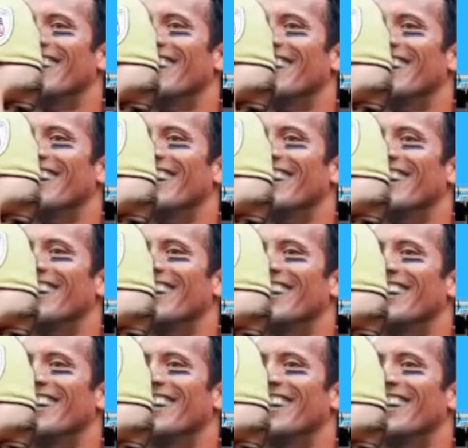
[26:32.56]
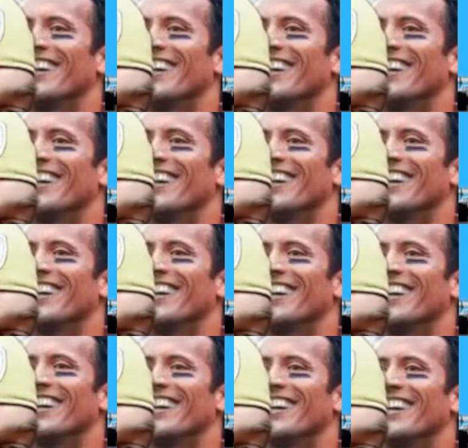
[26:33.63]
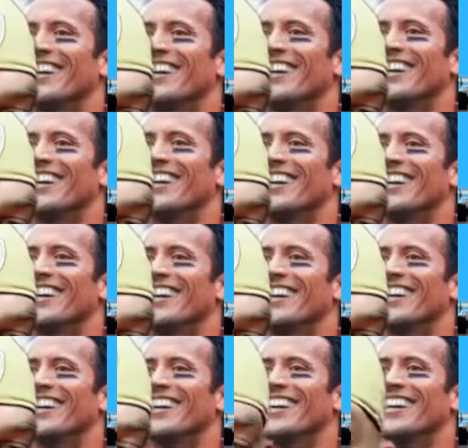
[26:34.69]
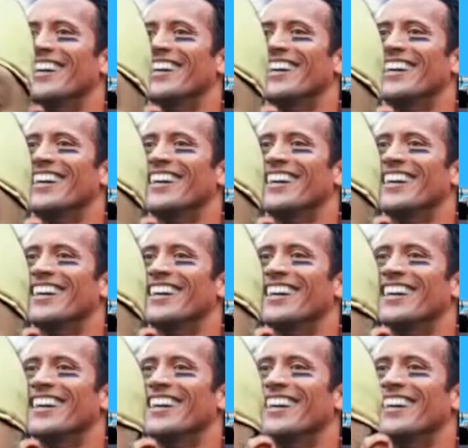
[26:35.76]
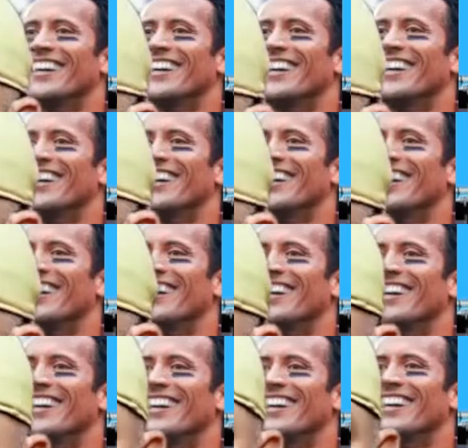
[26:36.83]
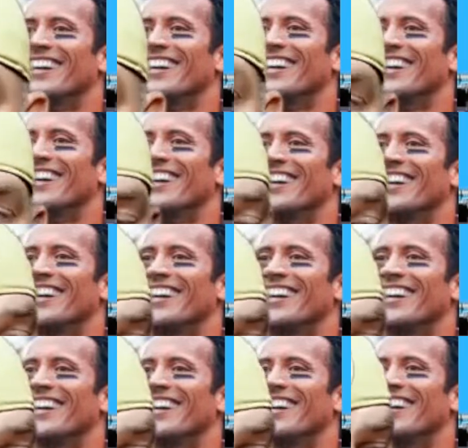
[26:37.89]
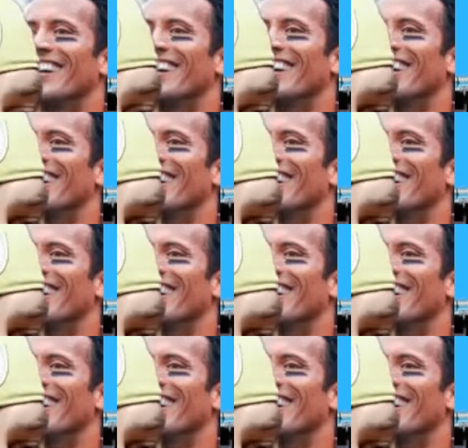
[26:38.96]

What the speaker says: No words are spoken by the person on screen.